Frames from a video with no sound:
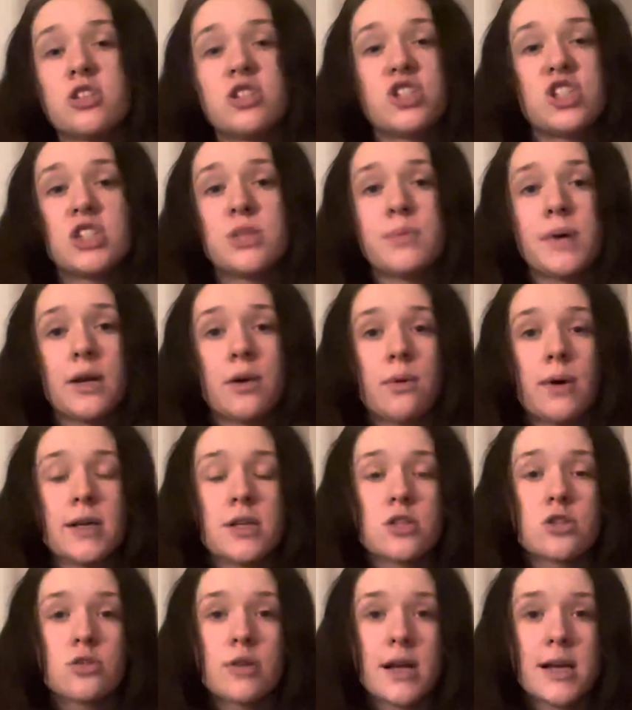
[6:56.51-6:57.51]
she's been quite
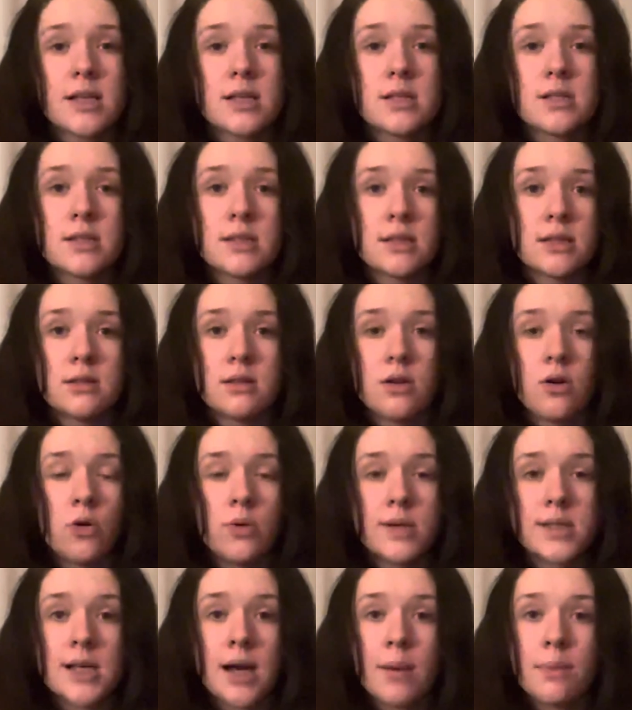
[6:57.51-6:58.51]
stressed. It
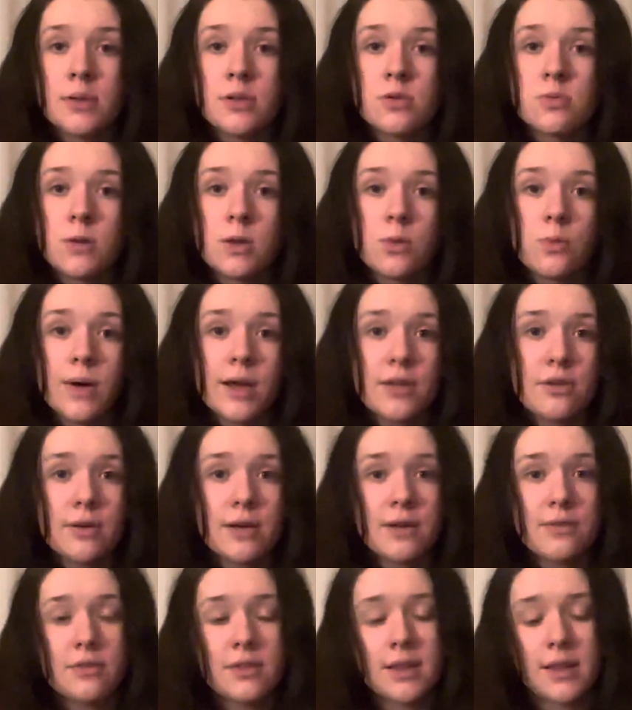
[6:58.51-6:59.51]
always happens with the weather and
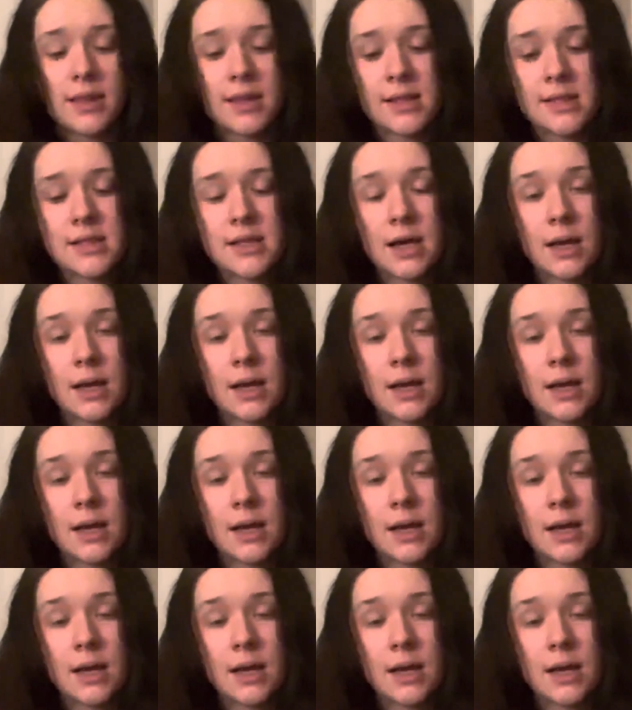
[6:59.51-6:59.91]
everything this time